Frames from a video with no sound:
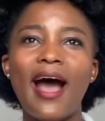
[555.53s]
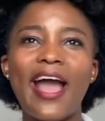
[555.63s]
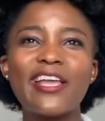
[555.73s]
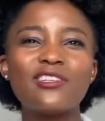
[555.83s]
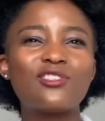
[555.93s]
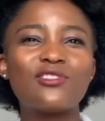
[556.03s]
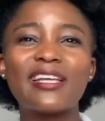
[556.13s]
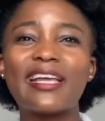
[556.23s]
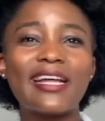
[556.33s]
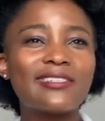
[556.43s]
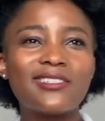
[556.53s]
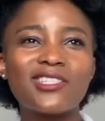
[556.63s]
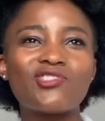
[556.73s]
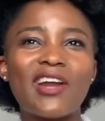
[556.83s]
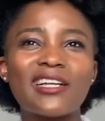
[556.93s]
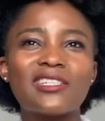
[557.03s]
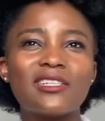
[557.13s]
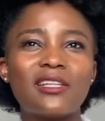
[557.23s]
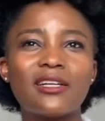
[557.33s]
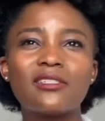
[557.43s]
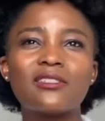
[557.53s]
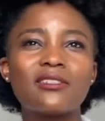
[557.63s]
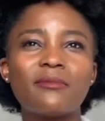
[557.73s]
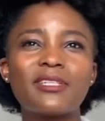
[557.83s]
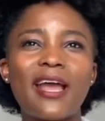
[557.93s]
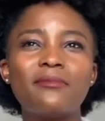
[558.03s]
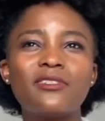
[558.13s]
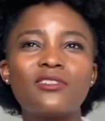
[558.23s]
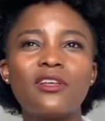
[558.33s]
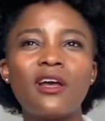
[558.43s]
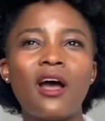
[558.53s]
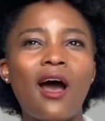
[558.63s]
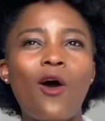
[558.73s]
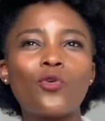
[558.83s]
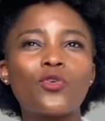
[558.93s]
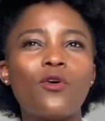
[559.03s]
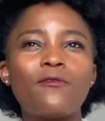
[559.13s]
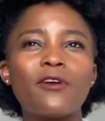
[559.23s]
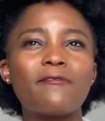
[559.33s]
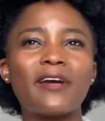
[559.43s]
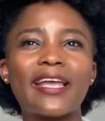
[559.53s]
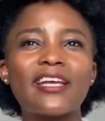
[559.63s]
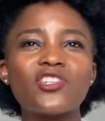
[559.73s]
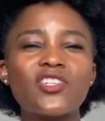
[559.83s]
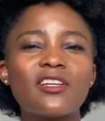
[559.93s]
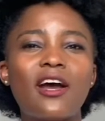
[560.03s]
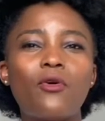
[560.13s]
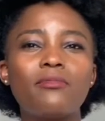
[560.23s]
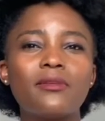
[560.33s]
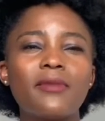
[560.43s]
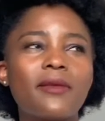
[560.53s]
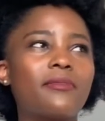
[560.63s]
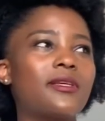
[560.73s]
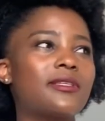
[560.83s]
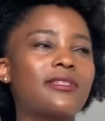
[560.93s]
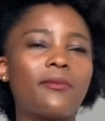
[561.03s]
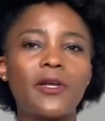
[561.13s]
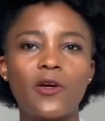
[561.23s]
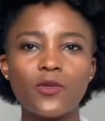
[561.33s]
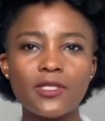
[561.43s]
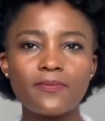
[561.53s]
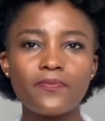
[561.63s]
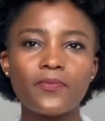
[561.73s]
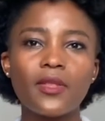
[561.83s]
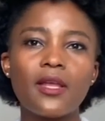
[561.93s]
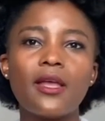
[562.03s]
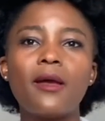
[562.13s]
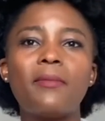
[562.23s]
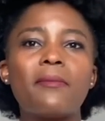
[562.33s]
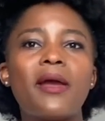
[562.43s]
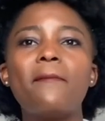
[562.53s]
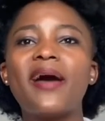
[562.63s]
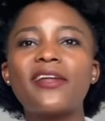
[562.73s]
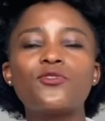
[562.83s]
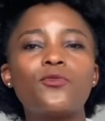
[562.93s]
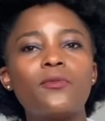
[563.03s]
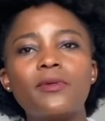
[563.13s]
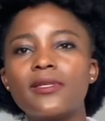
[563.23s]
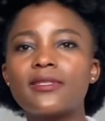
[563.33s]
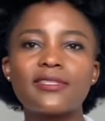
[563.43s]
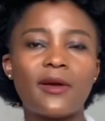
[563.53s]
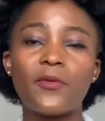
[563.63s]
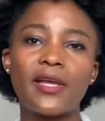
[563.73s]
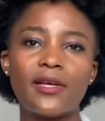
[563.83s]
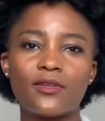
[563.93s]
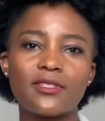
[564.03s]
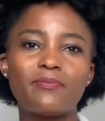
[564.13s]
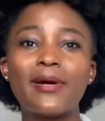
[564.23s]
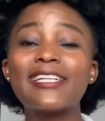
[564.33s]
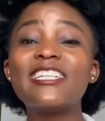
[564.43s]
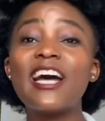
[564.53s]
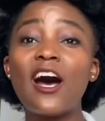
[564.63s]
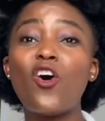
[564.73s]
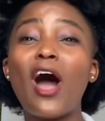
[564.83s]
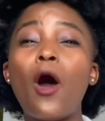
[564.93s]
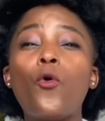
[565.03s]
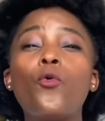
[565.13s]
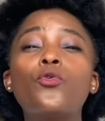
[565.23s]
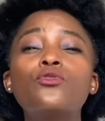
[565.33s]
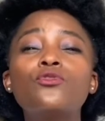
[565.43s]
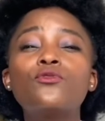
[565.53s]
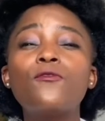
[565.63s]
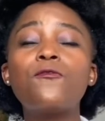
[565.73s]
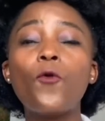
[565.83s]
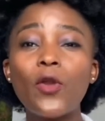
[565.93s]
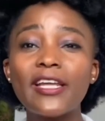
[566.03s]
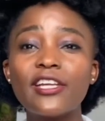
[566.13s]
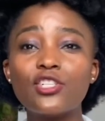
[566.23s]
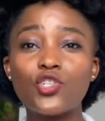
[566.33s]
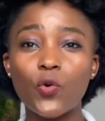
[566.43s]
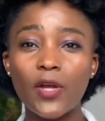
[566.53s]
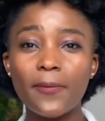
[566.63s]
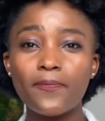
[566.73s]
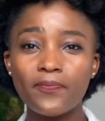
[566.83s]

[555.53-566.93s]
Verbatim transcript: I used to get distracted that sometimes I would go for a vacation, I would be maybe somewhere else, but my mind will be somewhere else. But now I will fully enjoy